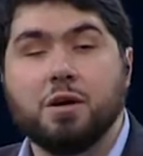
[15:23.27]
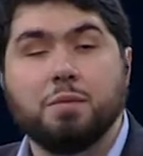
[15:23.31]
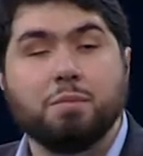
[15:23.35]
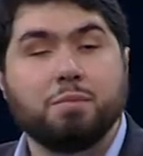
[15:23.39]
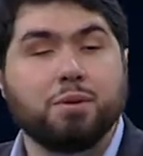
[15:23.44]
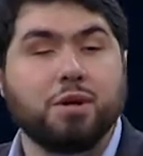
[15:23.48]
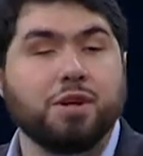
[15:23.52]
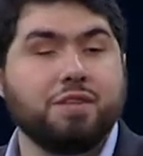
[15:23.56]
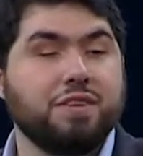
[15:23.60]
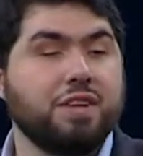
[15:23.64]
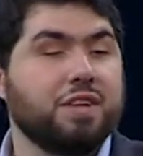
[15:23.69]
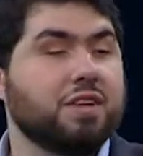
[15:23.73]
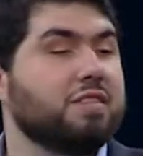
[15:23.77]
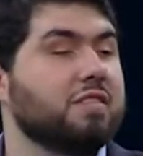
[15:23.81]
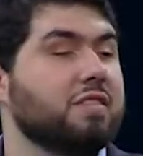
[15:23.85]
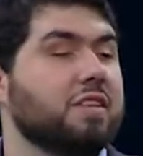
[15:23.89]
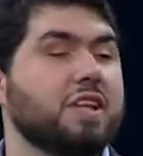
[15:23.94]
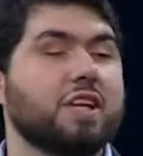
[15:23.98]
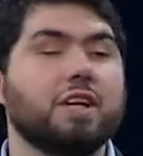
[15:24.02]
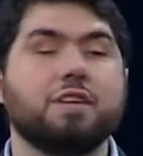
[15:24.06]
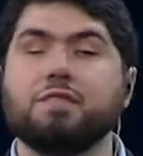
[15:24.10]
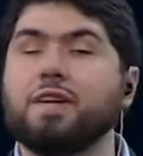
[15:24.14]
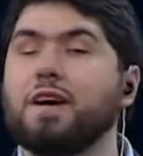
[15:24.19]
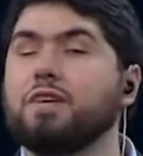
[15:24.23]

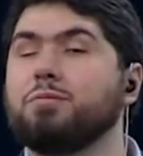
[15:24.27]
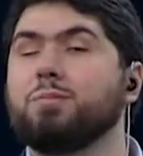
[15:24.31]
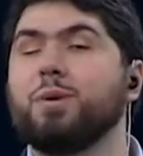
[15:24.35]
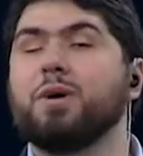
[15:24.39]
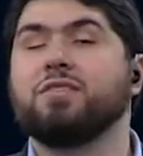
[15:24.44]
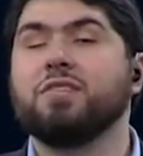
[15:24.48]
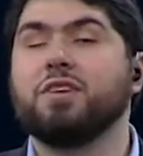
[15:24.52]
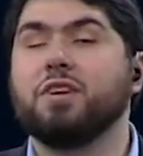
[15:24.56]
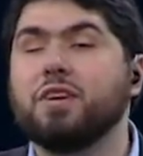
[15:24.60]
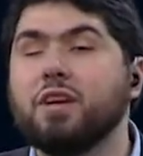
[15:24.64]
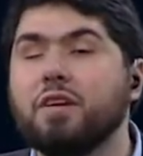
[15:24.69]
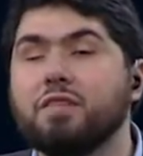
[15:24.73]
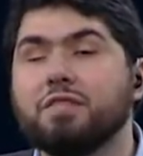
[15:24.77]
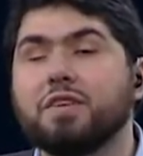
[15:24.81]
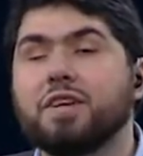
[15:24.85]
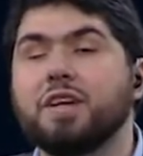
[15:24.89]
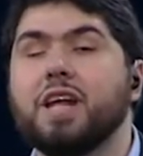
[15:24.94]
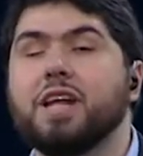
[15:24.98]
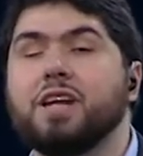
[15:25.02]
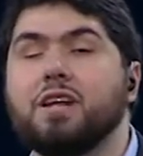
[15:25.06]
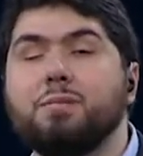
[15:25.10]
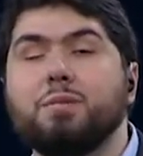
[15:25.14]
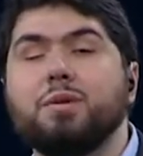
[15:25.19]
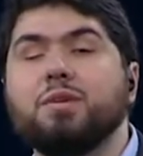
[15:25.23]
previously Vice President of
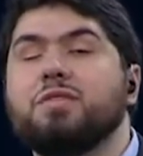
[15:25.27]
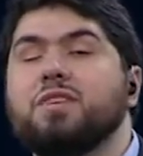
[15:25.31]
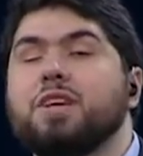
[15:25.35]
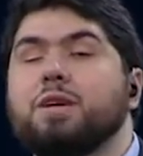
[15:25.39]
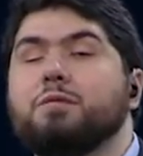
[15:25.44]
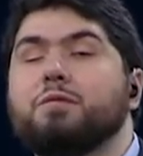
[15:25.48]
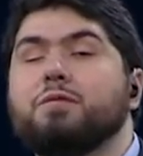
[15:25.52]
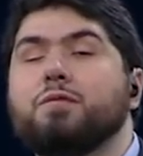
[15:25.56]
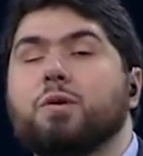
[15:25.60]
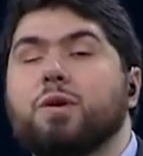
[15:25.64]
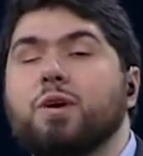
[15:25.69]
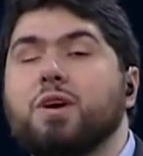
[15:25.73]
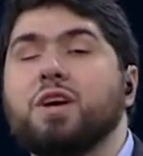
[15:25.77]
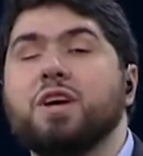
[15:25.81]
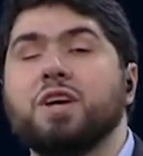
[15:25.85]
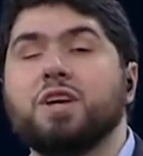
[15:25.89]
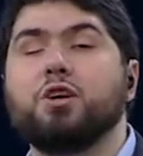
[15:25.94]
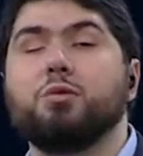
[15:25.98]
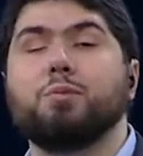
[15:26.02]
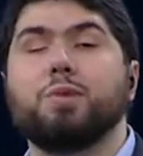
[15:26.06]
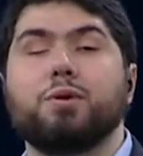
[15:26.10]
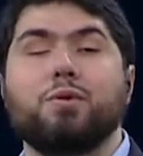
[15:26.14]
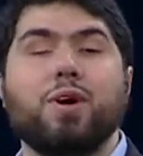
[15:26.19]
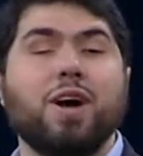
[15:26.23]
Canadian Museum for
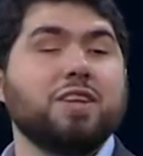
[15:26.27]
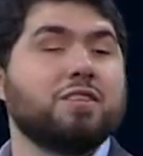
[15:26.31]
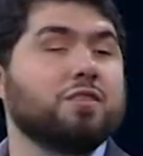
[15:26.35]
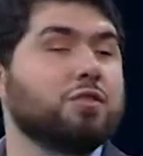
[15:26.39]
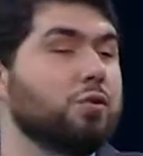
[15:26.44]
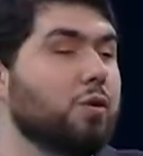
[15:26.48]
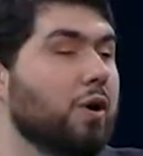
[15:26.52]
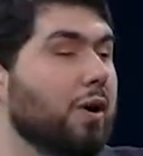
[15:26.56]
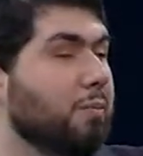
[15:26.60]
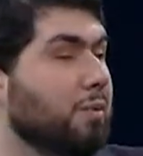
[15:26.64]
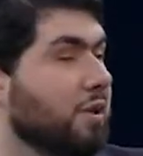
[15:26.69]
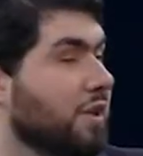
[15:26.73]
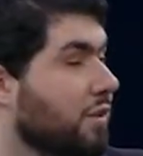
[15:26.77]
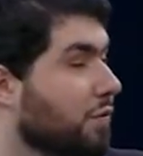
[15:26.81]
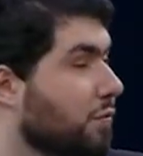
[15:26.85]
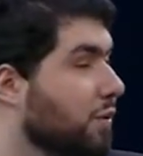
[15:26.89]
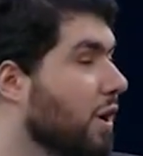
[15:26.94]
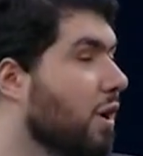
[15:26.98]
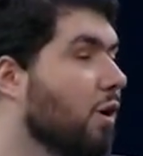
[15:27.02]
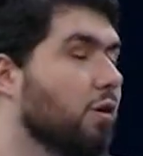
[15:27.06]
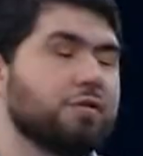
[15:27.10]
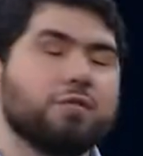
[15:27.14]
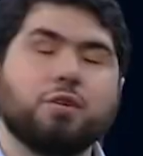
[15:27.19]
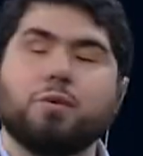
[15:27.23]
Human Rights, who I believe we
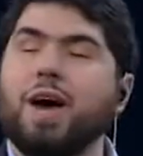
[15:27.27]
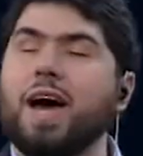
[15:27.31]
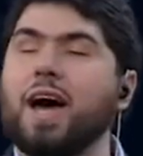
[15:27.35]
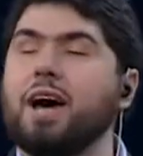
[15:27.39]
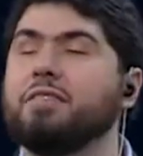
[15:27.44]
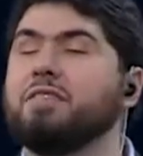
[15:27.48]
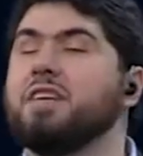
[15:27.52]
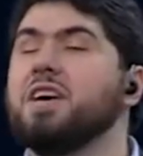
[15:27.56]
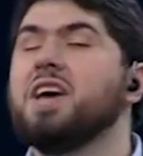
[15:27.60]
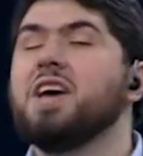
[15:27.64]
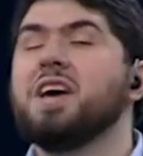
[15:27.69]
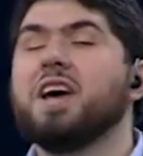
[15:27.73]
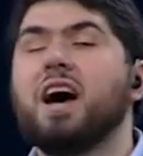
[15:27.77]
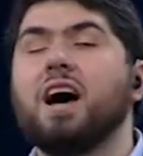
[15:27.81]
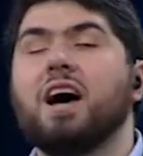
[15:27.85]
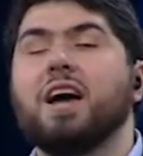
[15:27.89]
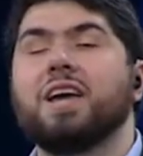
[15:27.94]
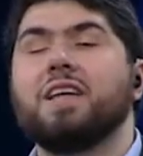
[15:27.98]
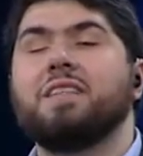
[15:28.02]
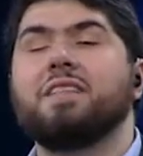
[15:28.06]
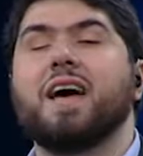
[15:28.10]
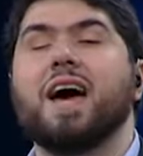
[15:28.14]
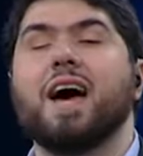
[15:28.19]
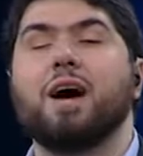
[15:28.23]
also have
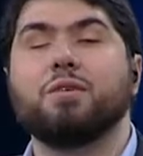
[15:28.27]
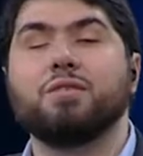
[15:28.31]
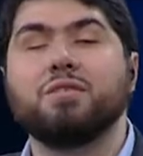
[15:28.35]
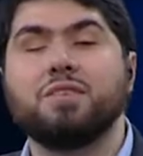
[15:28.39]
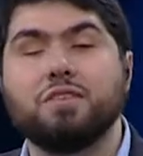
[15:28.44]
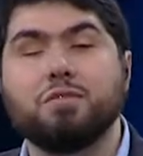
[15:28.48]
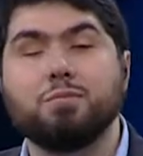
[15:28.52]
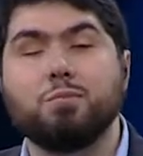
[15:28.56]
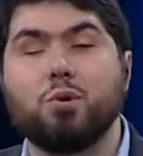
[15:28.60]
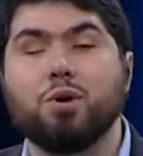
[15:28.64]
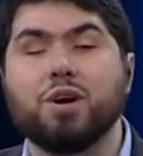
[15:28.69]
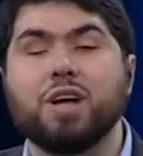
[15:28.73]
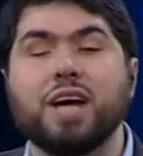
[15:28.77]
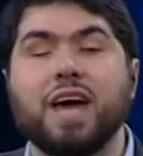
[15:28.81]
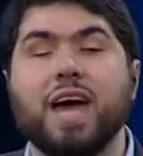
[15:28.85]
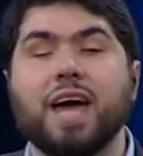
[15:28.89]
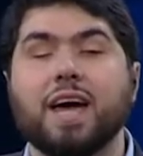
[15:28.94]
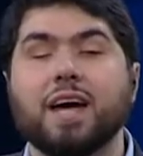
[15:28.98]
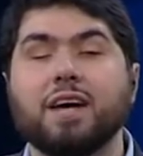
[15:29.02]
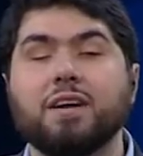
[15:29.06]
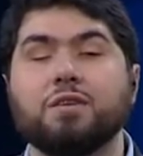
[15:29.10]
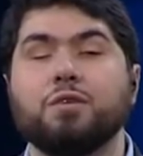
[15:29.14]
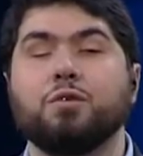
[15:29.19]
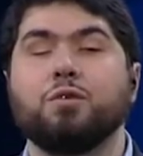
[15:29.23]
in the house this morning,
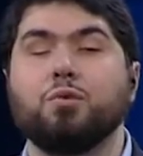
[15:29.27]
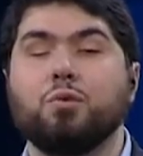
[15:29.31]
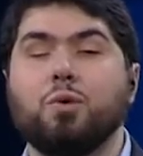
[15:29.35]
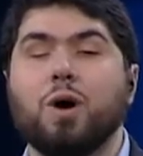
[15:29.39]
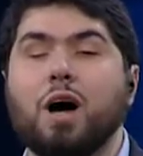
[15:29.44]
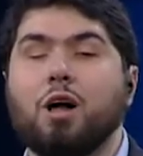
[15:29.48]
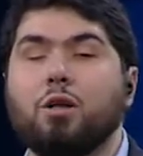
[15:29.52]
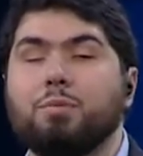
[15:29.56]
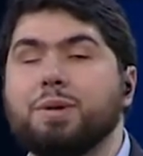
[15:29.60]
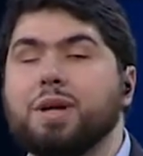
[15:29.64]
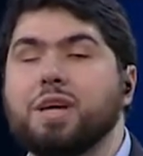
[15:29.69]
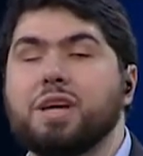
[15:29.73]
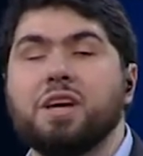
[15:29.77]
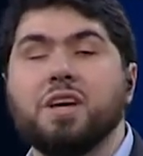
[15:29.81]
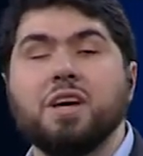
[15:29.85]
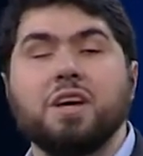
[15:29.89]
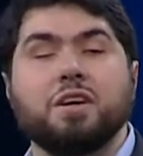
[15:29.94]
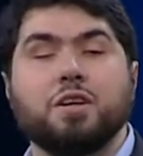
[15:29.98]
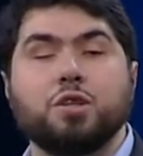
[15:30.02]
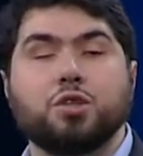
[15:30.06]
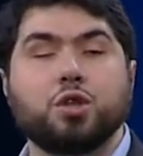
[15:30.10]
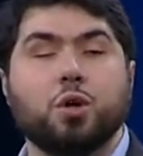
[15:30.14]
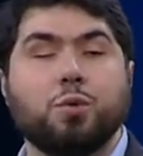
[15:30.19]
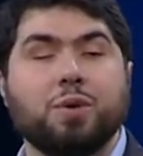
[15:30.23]
and who I'll be
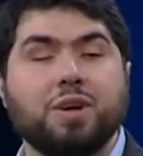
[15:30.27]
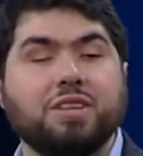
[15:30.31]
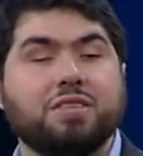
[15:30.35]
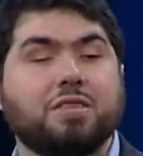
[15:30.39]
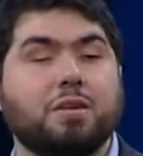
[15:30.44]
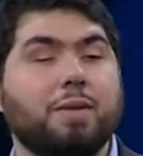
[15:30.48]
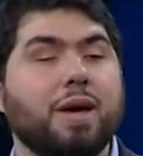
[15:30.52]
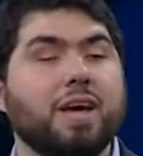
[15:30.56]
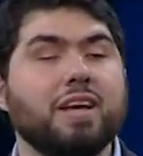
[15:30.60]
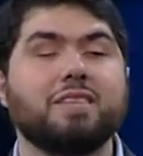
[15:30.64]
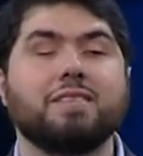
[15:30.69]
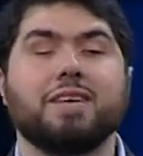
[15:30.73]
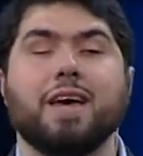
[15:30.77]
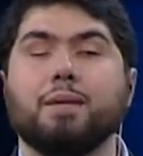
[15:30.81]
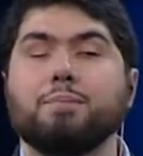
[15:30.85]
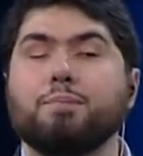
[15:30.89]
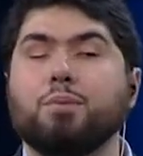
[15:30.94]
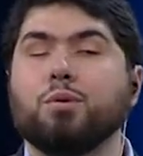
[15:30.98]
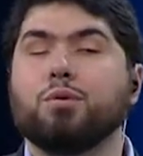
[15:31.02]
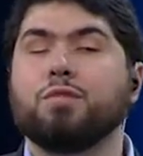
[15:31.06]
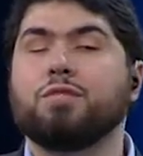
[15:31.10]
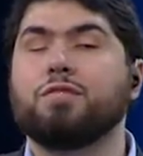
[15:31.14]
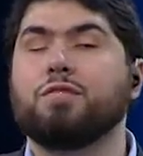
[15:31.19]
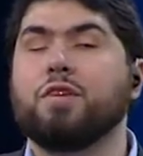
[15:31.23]
showing some
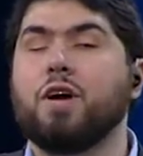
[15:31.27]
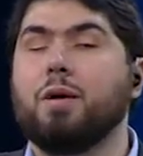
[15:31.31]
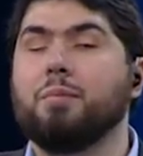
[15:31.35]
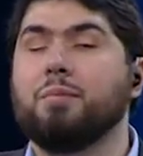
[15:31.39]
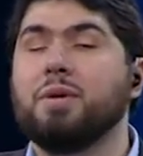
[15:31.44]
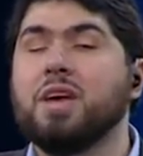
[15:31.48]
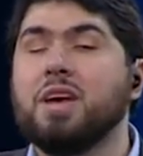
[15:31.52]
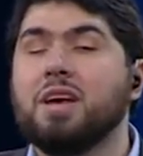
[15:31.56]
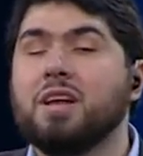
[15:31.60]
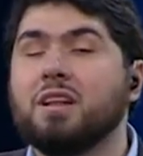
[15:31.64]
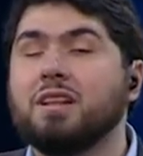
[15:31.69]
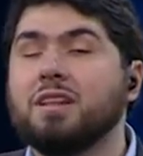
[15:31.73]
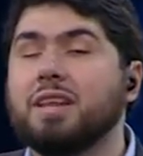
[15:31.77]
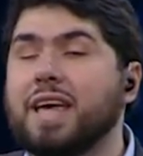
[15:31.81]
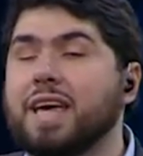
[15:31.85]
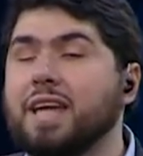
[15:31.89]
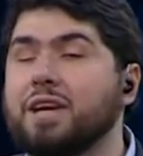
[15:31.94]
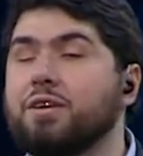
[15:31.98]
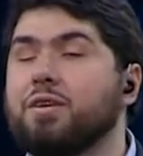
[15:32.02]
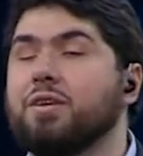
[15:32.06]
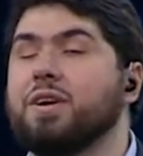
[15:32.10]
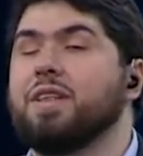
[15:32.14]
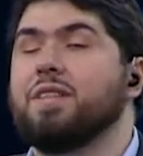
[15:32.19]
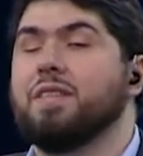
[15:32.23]
examples from
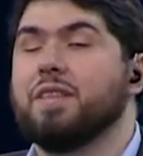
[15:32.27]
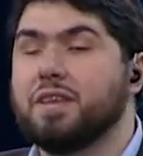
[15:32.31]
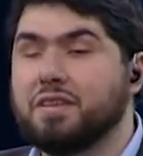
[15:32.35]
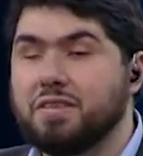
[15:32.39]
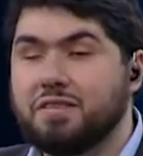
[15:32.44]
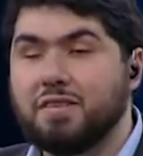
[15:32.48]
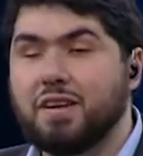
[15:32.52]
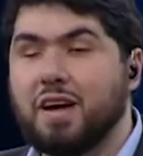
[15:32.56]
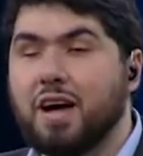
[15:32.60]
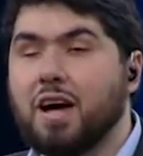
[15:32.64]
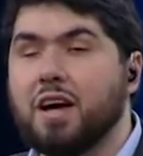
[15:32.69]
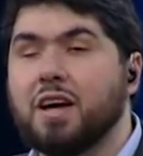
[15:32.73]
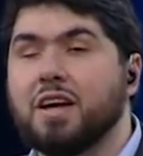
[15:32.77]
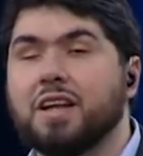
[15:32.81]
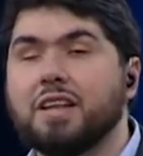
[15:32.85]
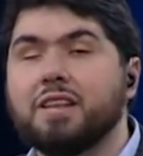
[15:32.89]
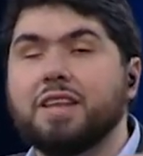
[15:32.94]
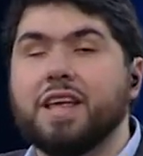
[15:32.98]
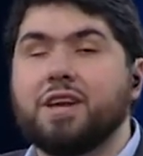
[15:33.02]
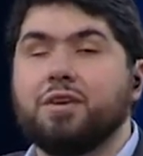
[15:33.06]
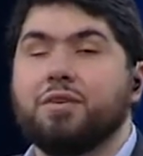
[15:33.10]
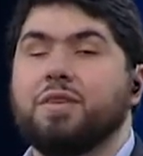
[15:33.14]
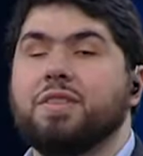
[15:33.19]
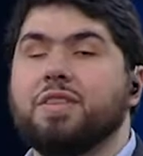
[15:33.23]
later in this
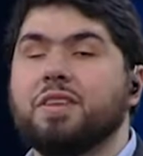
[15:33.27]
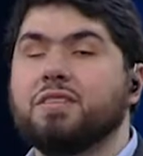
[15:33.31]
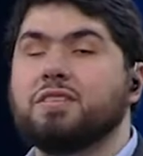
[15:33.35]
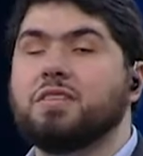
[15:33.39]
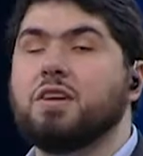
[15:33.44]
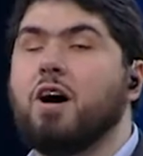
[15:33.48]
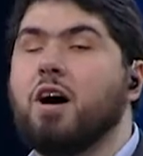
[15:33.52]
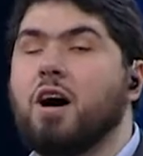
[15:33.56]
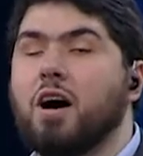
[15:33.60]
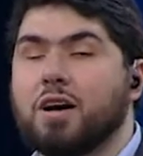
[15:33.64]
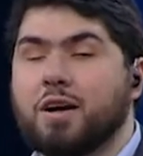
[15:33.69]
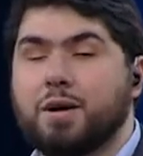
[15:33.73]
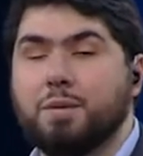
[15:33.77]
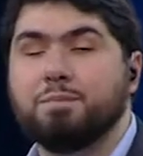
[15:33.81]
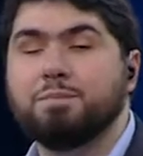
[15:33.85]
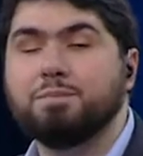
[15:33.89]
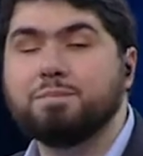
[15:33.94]
talk.